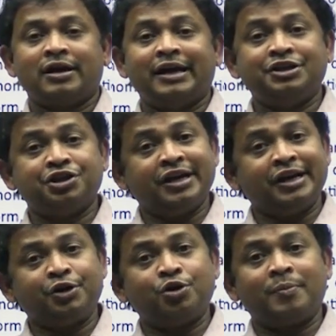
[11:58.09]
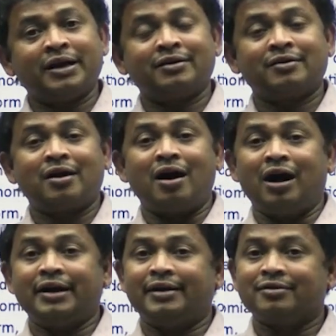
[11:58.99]
engineering domain
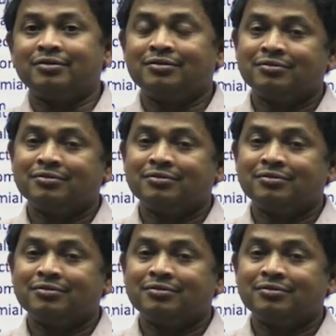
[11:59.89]
and